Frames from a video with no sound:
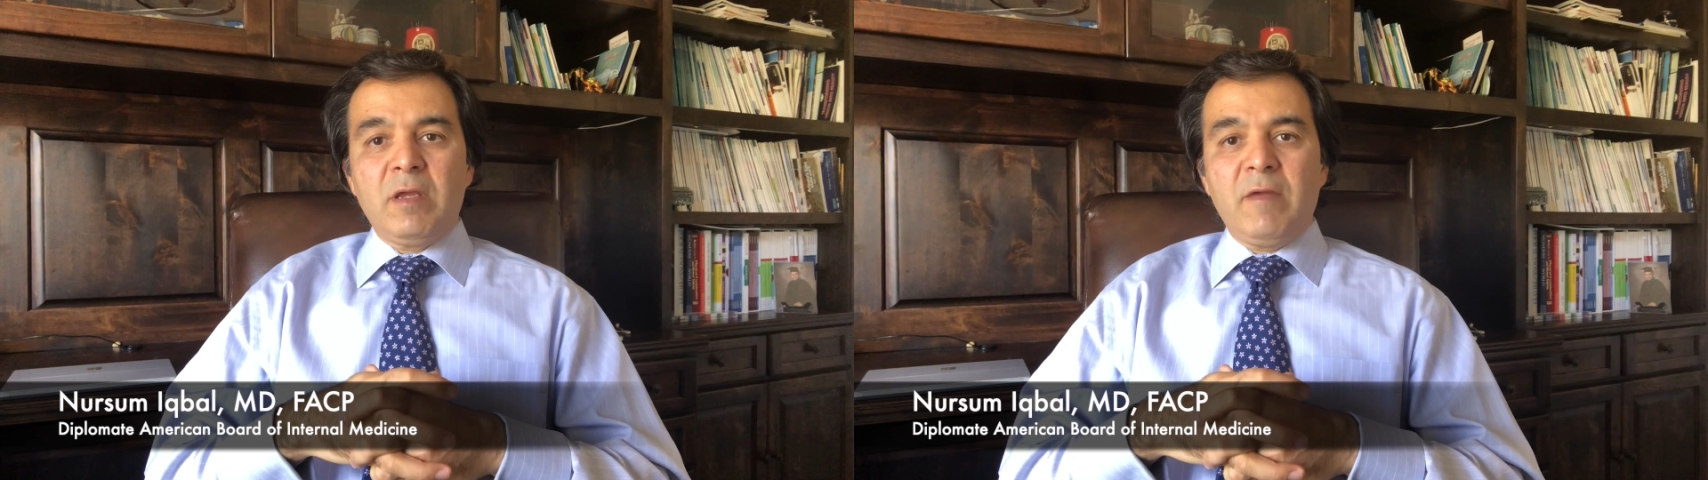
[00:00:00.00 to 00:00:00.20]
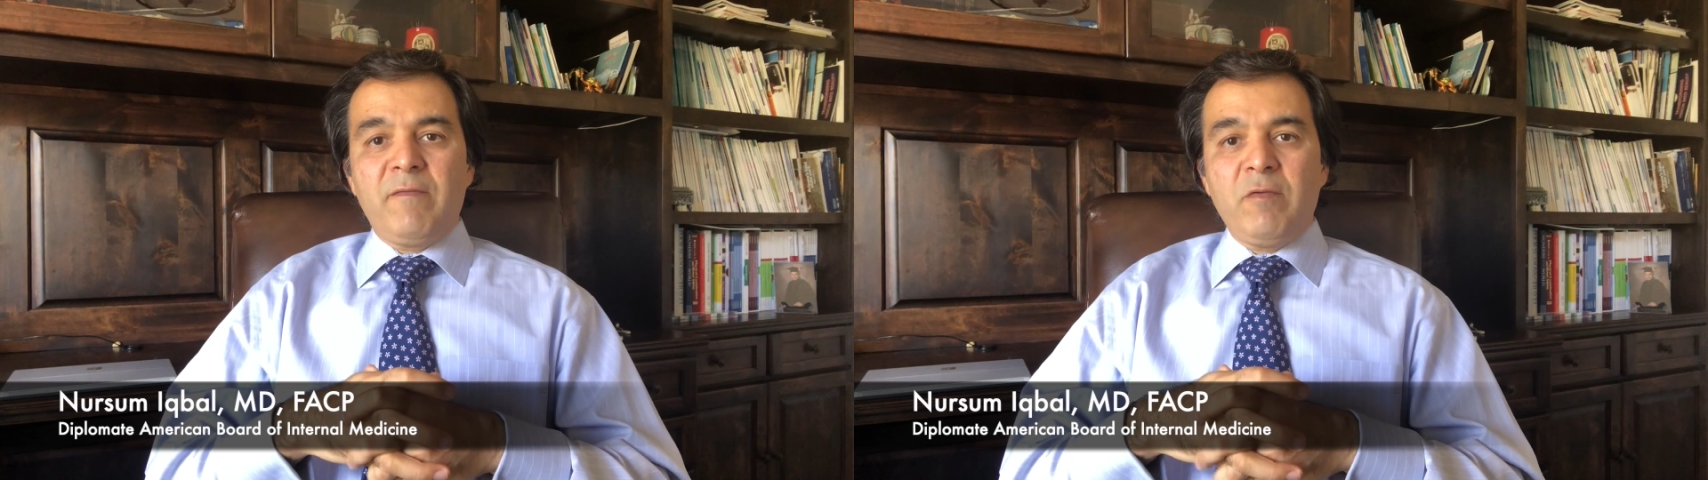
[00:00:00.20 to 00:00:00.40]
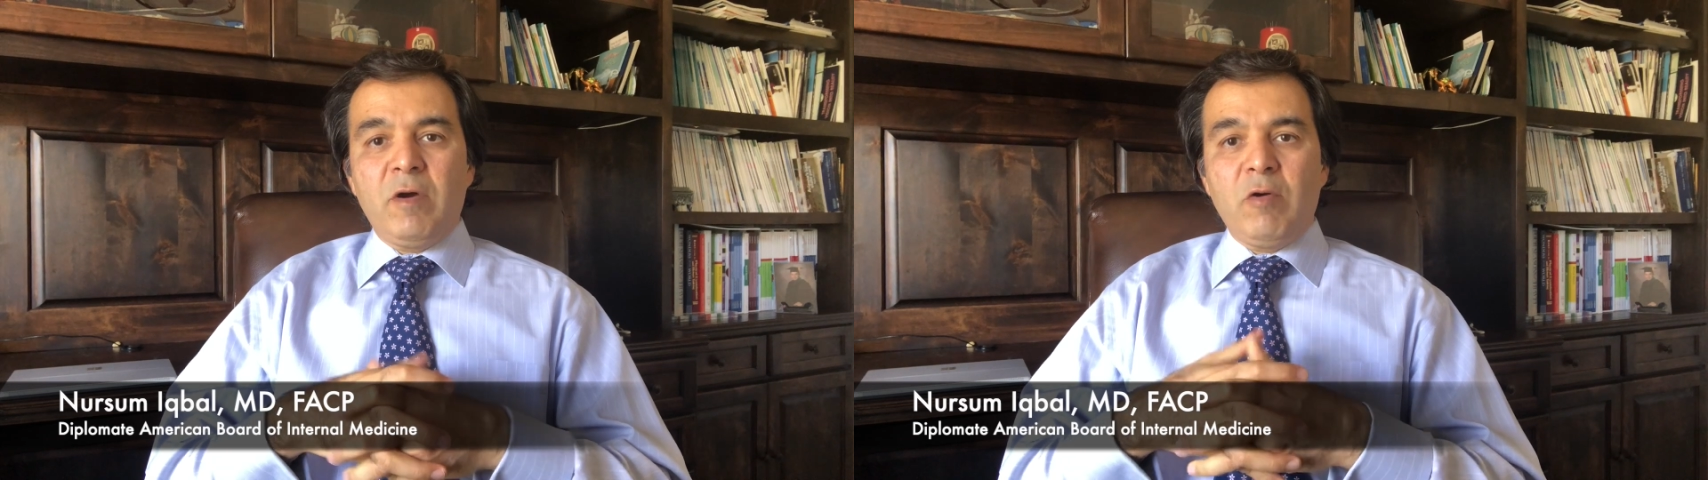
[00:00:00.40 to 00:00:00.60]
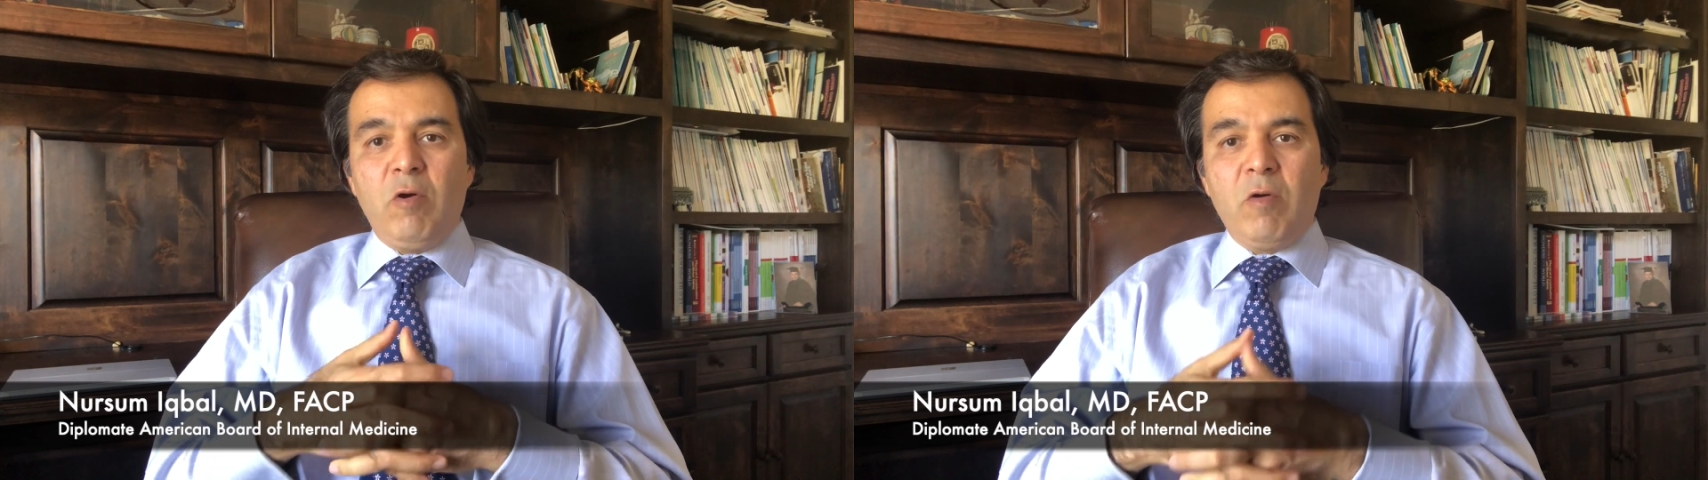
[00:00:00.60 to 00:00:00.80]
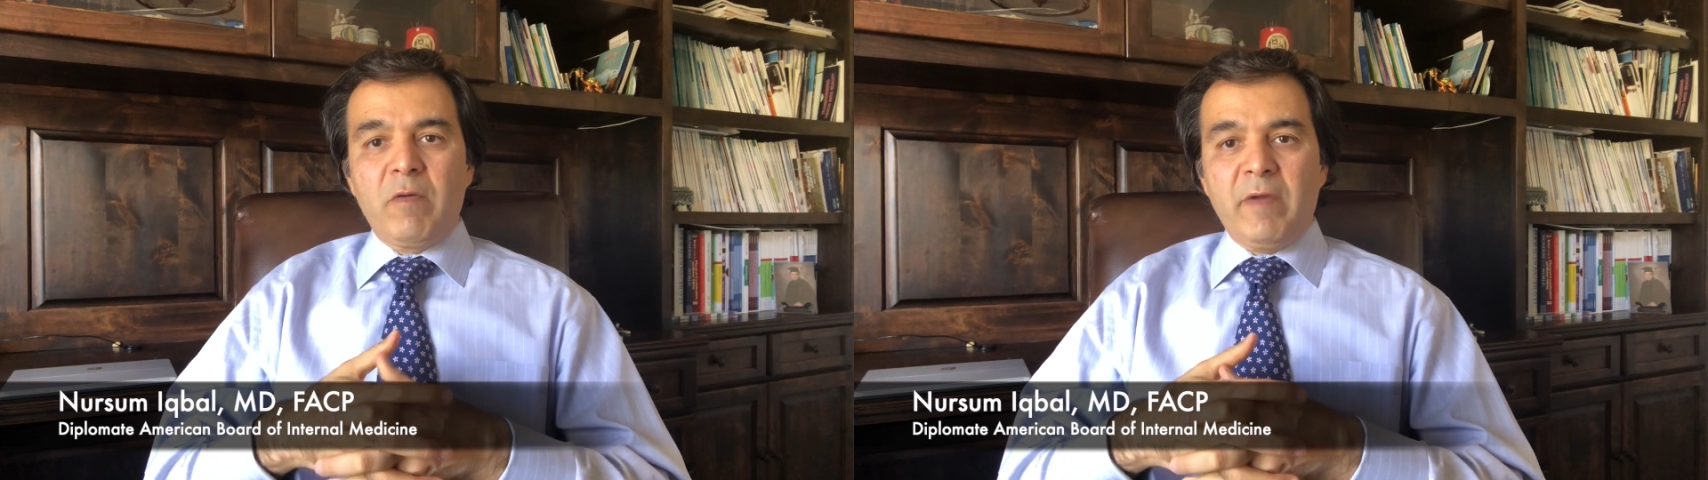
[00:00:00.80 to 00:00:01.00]
if you are
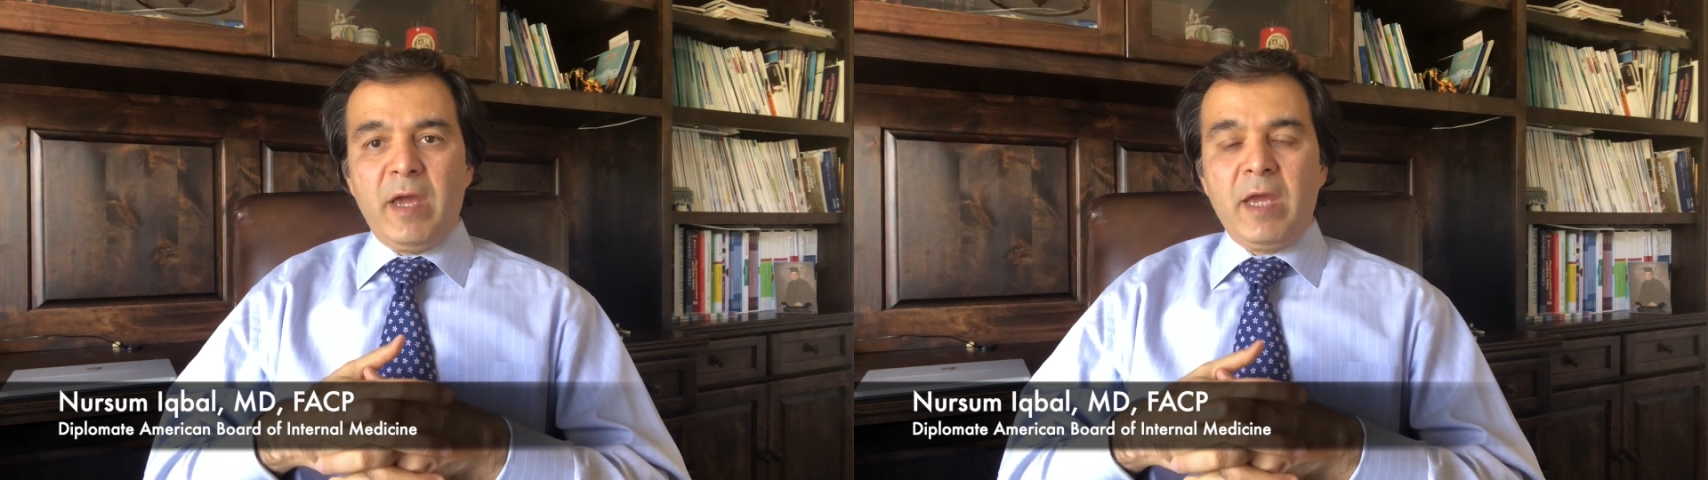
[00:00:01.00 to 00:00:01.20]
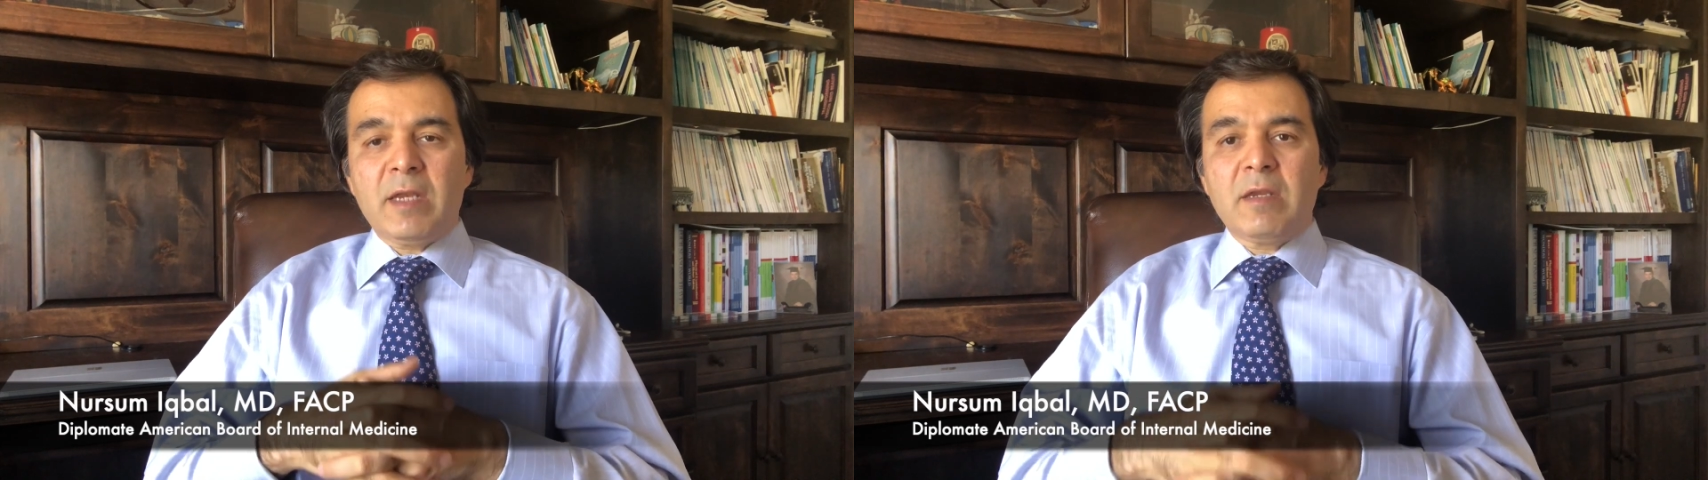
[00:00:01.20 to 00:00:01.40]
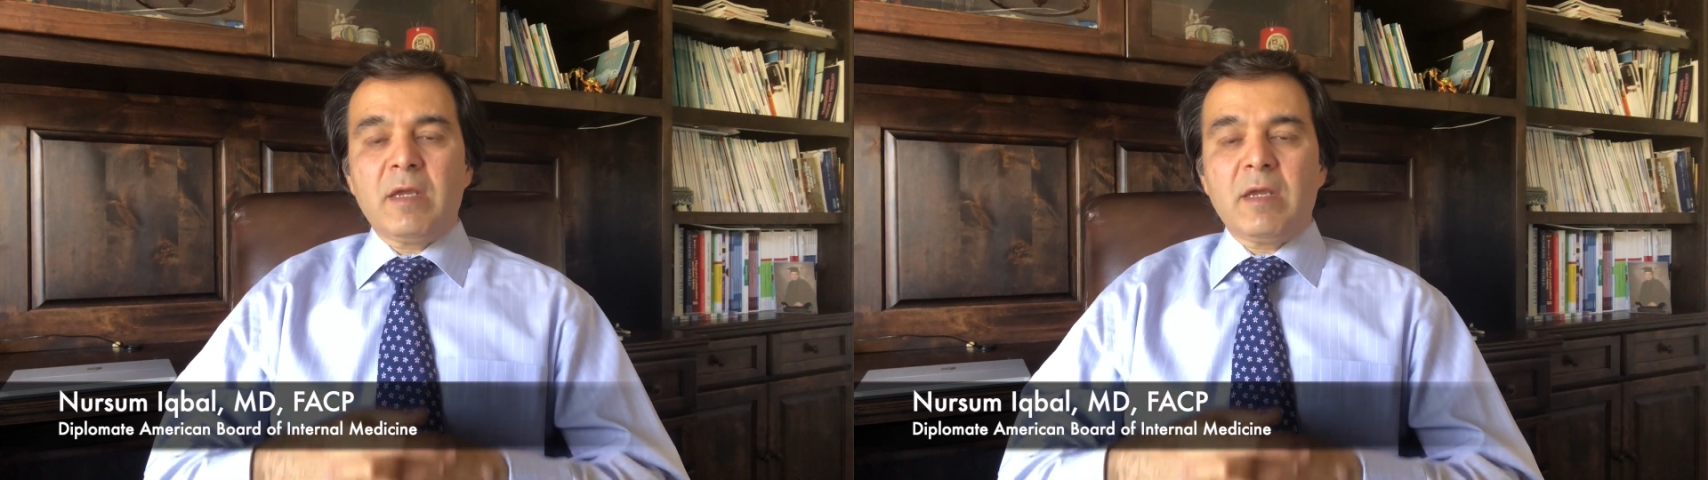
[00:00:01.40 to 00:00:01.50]
overweight,